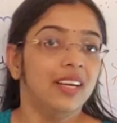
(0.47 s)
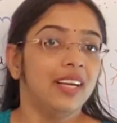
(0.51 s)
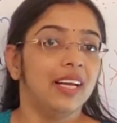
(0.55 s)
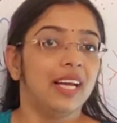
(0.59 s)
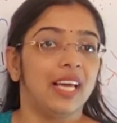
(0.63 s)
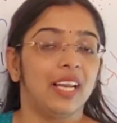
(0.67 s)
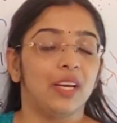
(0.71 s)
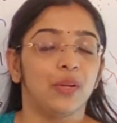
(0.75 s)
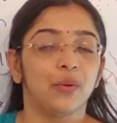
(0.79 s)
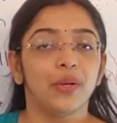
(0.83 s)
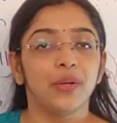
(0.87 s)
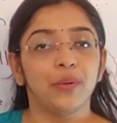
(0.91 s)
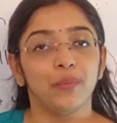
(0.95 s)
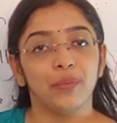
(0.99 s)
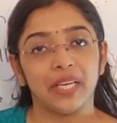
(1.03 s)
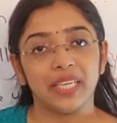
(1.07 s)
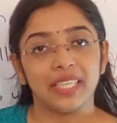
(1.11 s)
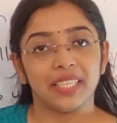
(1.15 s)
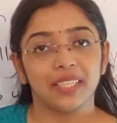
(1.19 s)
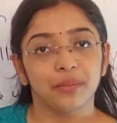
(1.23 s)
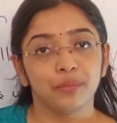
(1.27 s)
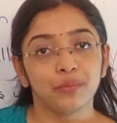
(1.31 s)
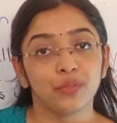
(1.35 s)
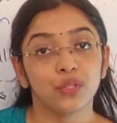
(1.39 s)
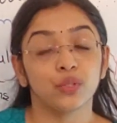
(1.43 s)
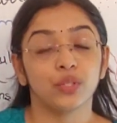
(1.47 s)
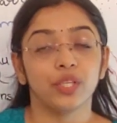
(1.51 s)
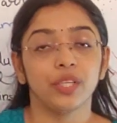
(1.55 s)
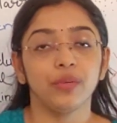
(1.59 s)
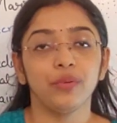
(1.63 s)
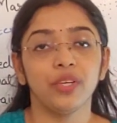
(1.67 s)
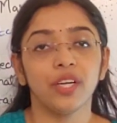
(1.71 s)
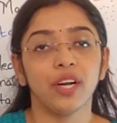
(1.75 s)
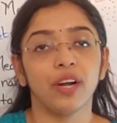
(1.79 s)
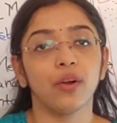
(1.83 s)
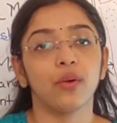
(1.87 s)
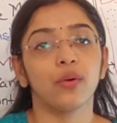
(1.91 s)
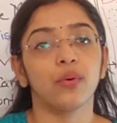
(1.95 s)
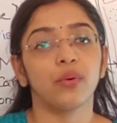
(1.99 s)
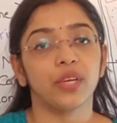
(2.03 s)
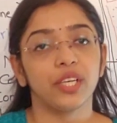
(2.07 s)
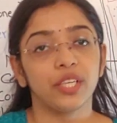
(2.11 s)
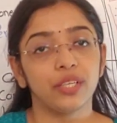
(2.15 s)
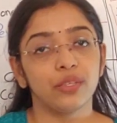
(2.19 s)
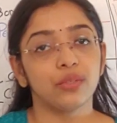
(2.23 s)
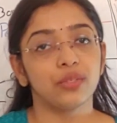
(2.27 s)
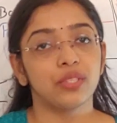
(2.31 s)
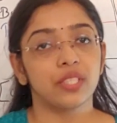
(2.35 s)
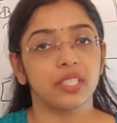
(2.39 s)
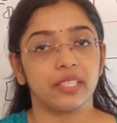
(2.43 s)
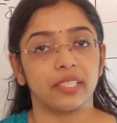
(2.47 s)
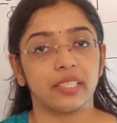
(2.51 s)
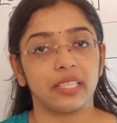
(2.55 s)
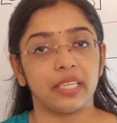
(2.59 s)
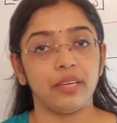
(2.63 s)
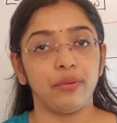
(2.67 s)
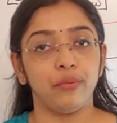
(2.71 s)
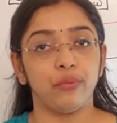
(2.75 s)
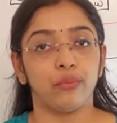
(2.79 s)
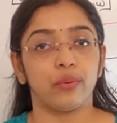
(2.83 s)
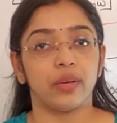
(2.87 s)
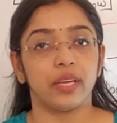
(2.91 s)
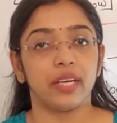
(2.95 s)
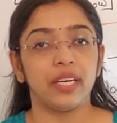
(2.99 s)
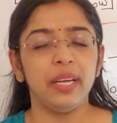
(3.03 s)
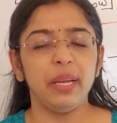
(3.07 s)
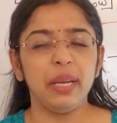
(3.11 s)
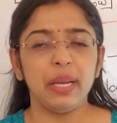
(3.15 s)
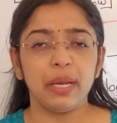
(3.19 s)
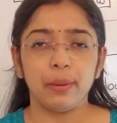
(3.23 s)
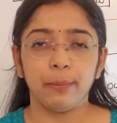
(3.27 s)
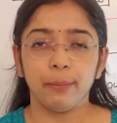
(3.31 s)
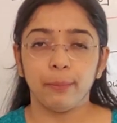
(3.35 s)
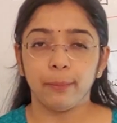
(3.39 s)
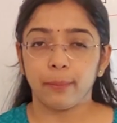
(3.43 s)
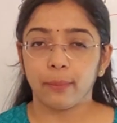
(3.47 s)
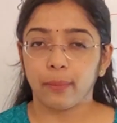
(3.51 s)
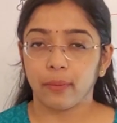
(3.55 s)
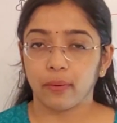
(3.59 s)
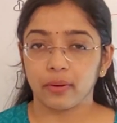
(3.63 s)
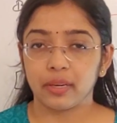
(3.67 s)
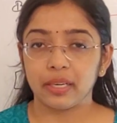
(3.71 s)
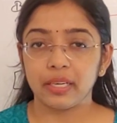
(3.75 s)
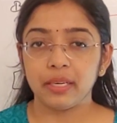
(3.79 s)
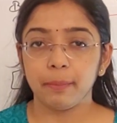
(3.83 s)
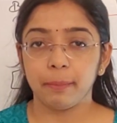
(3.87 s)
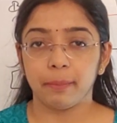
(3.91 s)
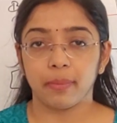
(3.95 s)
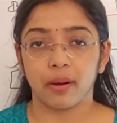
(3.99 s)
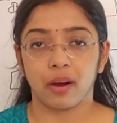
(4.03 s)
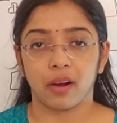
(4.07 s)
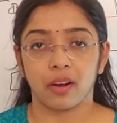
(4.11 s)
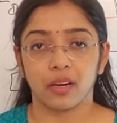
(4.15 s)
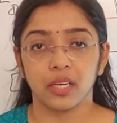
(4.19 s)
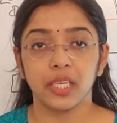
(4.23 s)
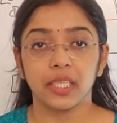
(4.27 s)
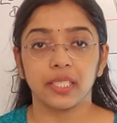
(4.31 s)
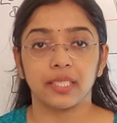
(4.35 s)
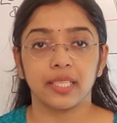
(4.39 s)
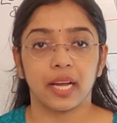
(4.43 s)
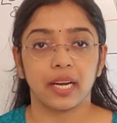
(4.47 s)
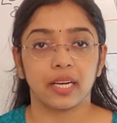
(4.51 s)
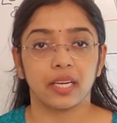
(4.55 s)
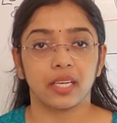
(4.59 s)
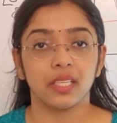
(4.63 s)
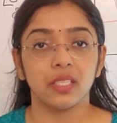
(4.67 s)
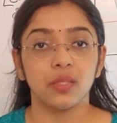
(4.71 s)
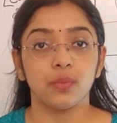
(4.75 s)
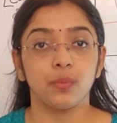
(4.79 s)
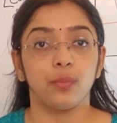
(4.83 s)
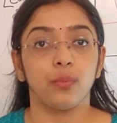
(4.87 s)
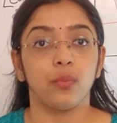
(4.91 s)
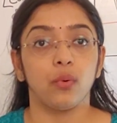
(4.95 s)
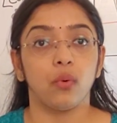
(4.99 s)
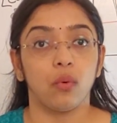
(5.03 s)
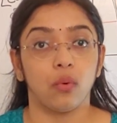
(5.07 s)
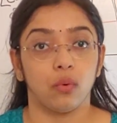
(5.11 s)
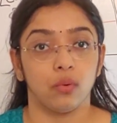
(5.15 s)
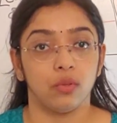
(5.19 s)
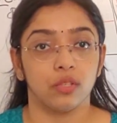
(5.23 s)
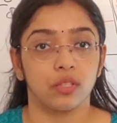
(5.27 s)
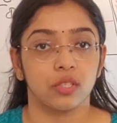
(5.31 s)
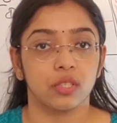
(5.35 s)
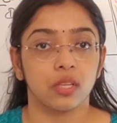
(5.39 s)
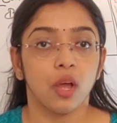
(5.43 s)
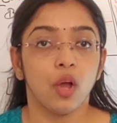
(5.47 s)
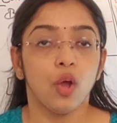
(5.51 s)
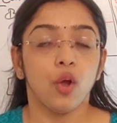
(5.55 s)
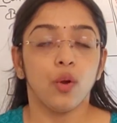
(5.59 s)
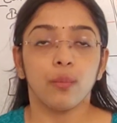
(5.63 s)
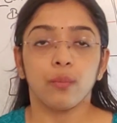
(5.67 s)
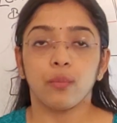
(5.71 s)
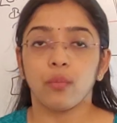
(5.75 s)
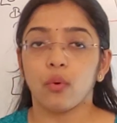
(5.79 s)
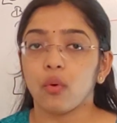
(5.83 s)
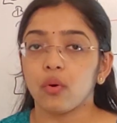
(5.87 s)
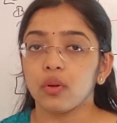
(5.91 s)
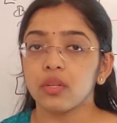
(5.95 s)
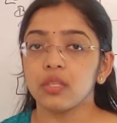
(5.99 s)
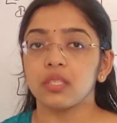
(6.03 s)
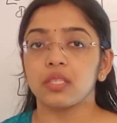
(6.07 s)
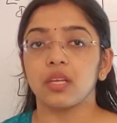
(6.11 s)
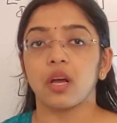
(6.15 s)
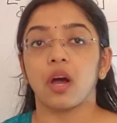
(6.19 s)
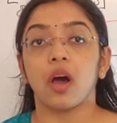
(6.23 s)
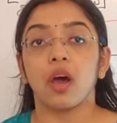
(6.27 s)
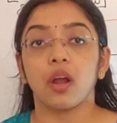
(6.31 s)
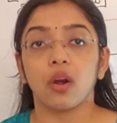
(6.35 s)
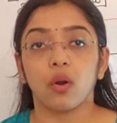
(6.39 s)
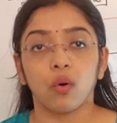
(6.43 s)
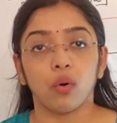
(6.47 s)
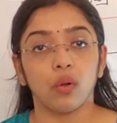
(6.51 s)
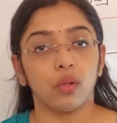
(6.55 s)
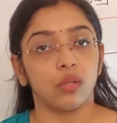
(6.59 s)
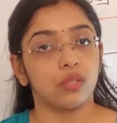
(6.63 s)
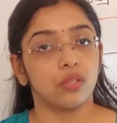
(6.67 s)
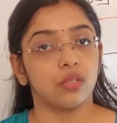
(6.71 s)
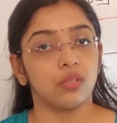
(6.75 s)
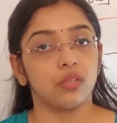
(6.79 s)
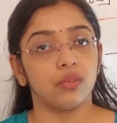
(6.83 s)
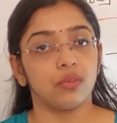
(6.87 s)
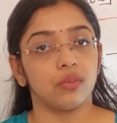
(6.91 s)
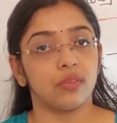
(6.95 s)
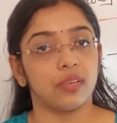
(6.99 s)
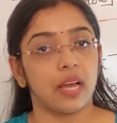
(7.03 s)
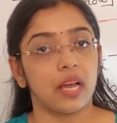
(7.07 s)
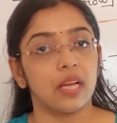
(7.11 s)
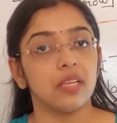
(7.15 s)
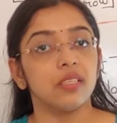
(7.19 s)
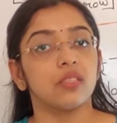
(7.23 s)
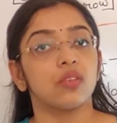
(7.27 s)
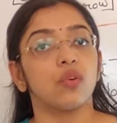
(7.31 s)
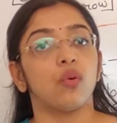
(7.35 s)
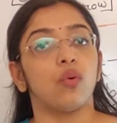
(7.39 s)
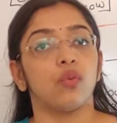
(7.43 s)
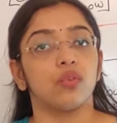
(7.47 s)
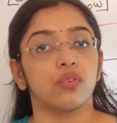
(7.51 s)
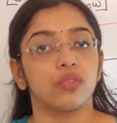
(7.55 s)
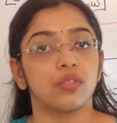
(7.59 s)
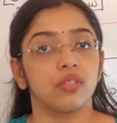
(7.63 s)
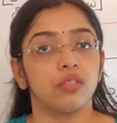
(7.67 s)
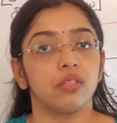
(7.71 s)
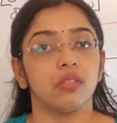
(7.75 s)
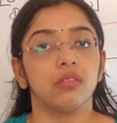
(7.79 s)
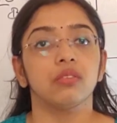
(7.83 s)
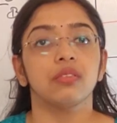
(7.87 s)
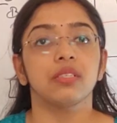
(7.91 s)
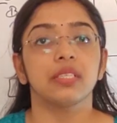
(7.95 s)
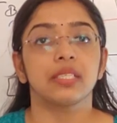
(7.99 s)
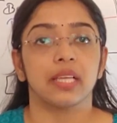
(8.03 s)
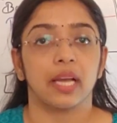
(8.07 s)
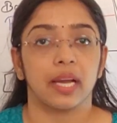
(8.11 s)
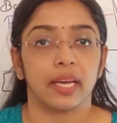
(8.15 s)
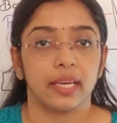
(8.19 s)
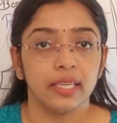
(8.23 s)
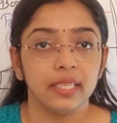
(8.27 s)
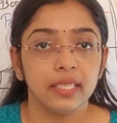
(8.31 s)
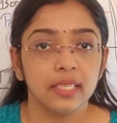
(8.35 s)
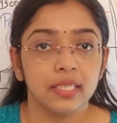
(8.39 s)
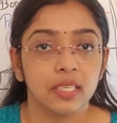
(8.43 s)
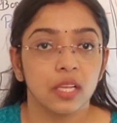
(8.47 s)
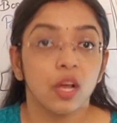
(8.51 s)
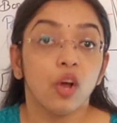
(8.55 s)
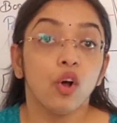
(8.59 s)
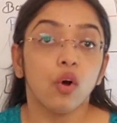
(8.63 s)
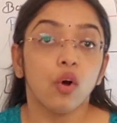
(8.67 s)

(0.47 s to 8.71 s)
Hello and welcome. Today we are going to study very important part, that is bones. Bones are also known as osteocytes.